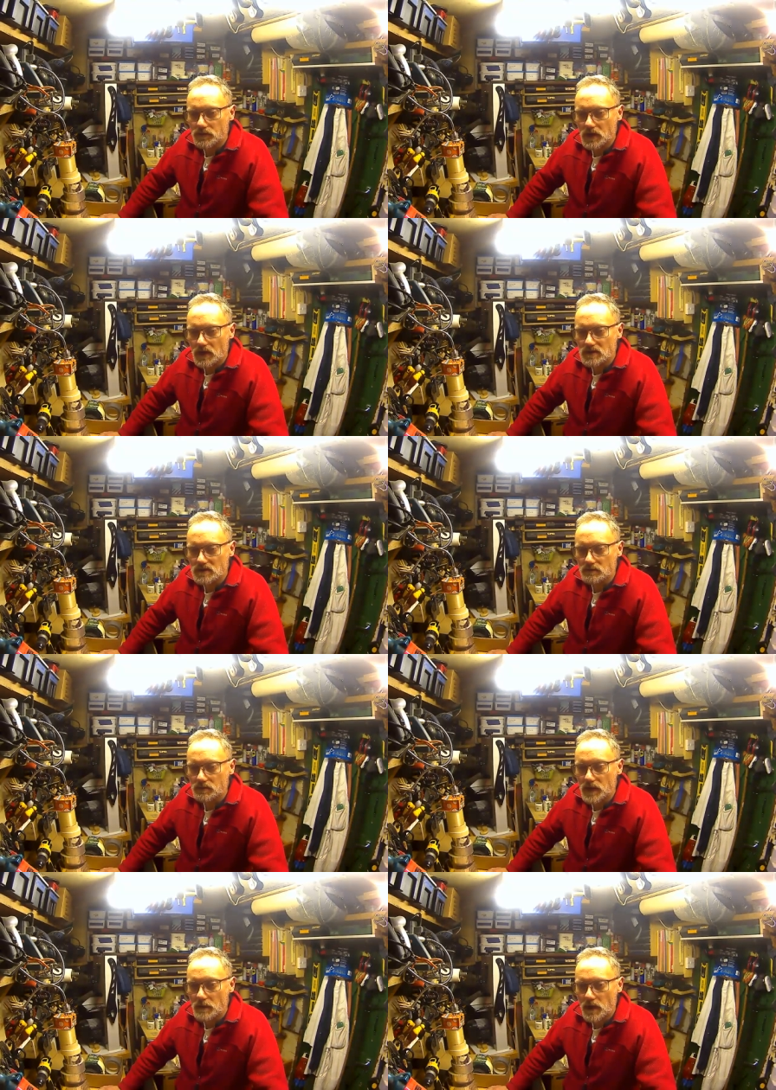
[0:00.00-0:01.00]
kids and
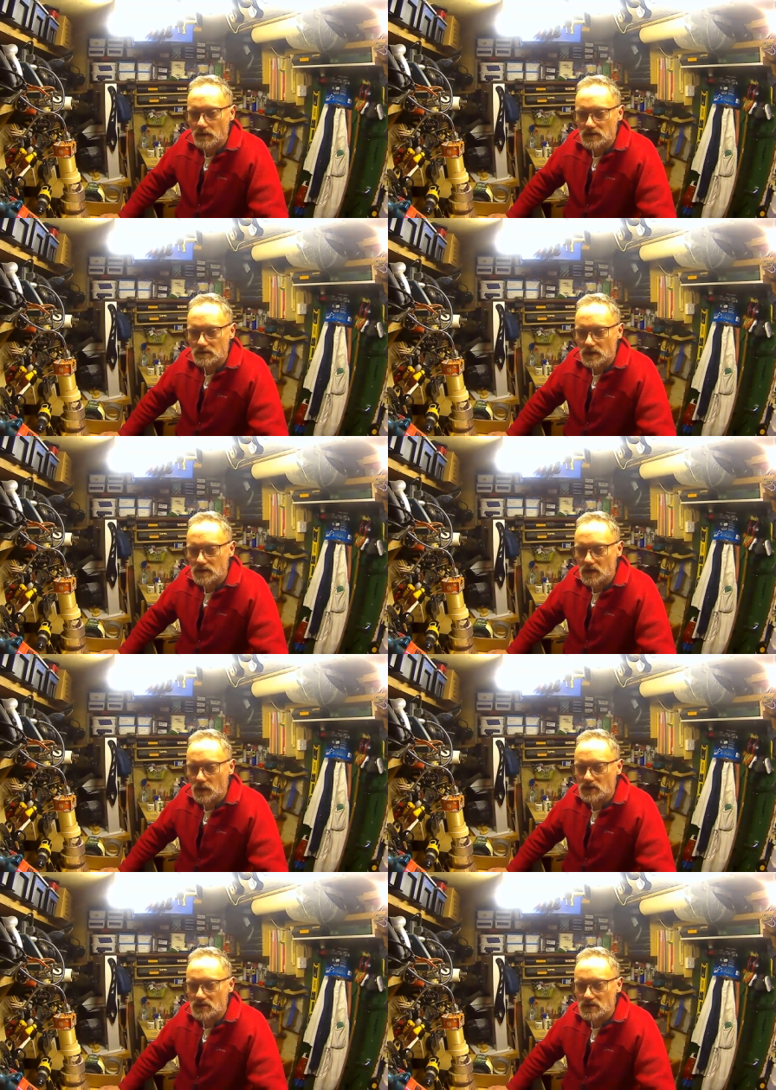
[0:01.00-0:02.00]
their parents are asking
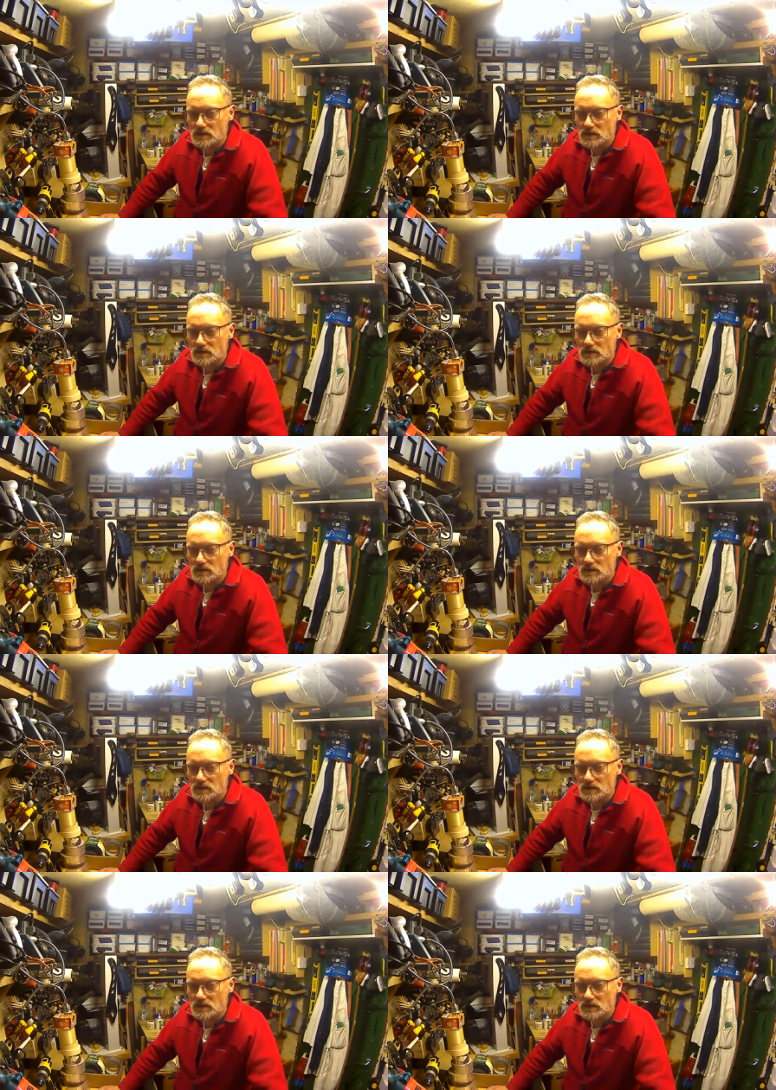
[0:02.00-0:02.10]
questions